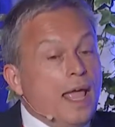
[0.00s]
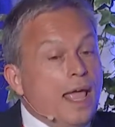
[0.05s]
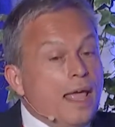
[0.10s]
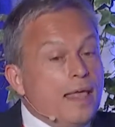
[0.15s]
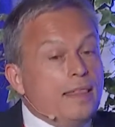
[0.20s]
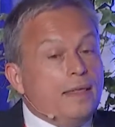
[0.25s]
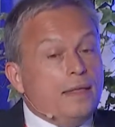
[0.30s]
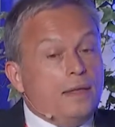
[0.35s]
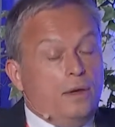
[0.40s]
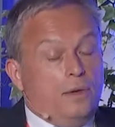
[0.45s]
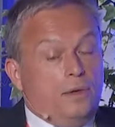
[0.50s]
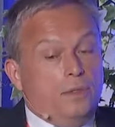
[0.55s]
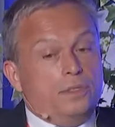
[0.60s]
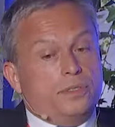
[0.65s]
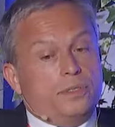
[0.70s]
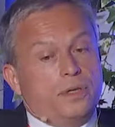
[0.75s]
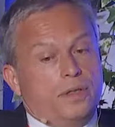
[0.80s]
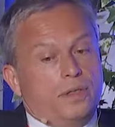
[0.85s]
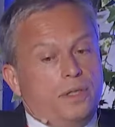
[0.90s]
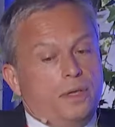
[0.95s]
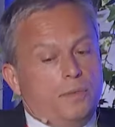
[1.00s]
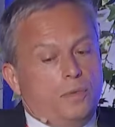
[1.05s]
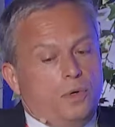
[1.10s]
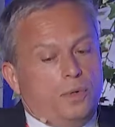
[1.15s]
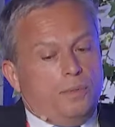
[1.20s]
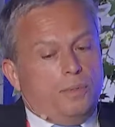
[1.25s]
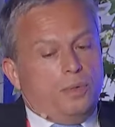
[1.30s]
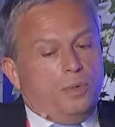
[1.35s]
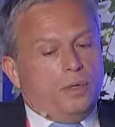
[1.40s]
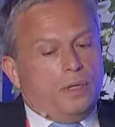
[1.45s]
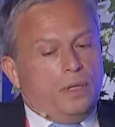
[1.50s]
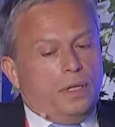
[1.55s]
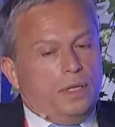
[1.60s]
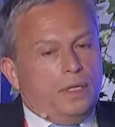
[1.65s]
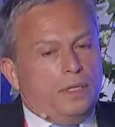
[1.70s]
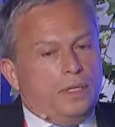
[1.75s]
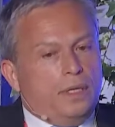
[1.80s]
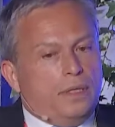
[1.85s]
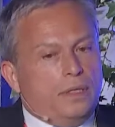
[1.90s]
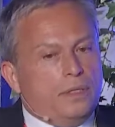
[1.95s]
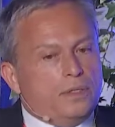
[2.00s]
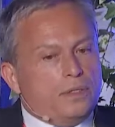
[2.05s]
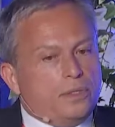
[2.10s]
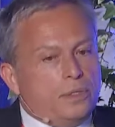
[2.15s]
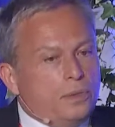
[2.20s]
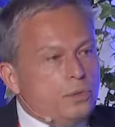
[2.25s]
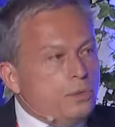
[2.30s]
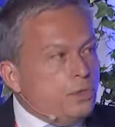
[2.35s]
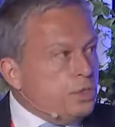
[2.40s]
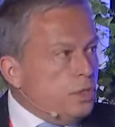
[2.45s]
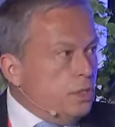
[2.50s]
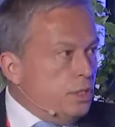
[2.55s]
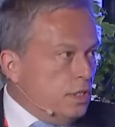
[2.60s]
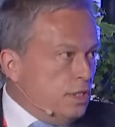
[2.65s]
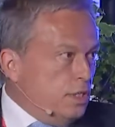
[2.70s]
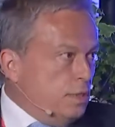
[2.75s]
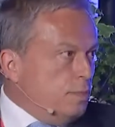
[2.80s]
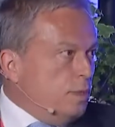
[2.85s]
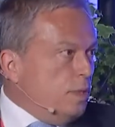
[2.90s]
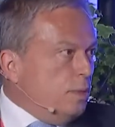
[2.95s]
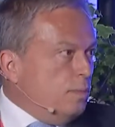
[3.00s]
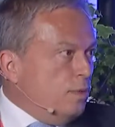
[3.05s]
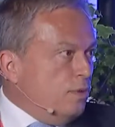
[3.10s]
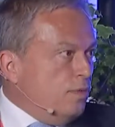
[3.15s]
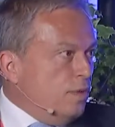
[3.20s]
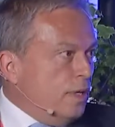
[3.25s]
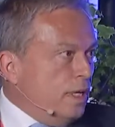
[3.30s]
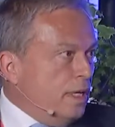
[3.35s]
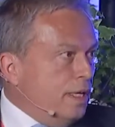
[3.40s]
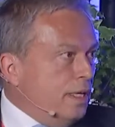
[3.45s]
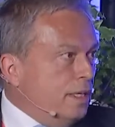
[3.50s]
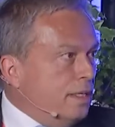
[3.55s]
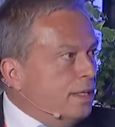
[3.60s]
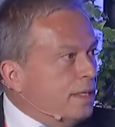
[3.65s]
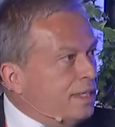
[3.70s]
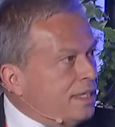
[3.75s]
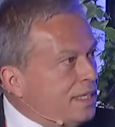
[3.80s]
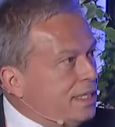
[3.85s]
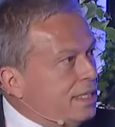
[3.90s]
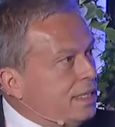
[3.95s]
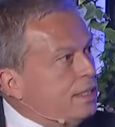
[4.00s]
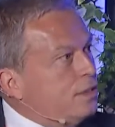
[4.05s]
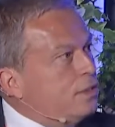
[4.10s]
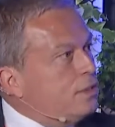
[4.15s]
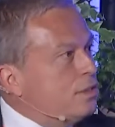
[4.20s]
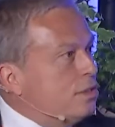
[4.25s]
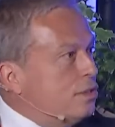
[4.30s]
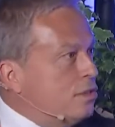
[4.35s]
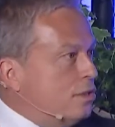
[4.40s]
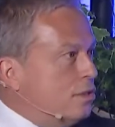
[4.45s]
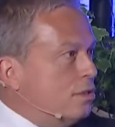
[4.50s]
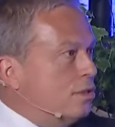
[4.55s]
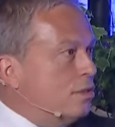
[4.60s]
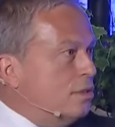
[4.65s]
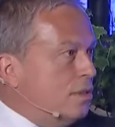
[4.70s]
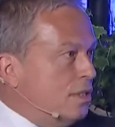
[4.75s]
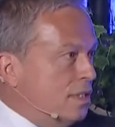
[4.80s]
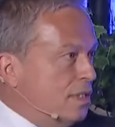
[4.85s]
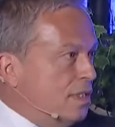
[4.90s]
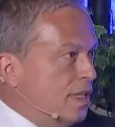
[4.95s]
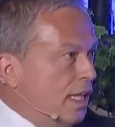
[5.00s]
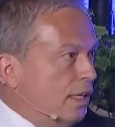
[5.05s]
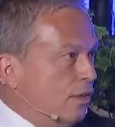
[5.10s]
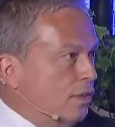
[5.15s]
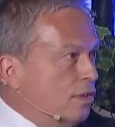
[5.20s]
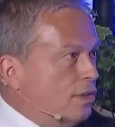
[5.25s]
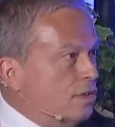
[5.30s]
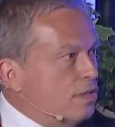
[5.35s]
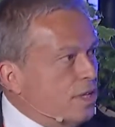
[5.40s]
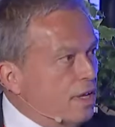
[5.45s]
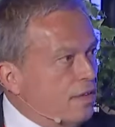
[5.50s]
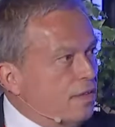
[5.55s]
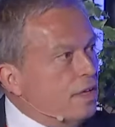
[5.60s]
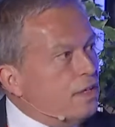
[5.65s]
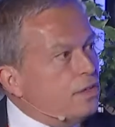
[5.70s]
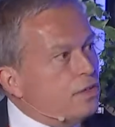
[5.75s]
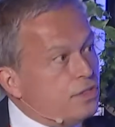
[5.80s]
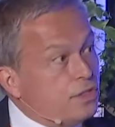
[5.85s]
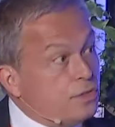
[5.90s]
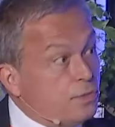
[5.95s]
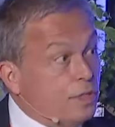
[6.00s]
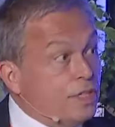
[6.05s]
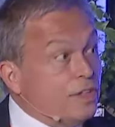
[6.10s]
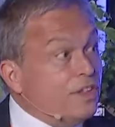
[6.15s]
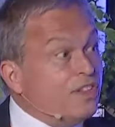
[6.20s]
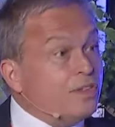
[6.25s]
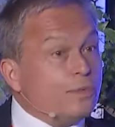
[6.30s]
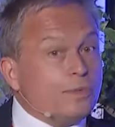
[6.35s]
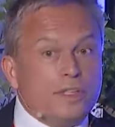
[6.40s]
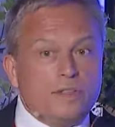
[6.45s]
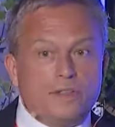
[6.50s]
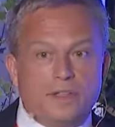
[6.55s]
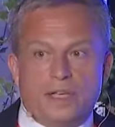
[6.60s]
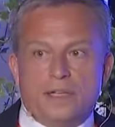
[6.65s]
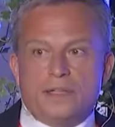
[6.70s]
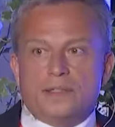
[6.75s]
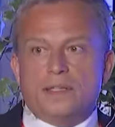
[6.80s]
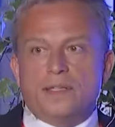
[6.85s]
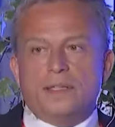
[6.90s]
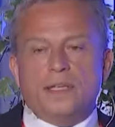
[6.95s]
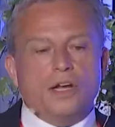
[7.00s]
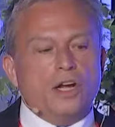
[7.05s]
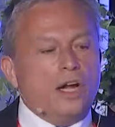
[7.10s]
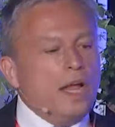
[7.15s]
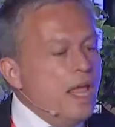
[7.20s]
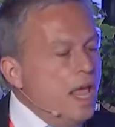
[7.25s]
And then also, I think more importantly, that the solution that's being provided adheres to the standards. So I think there's really 3 things in there.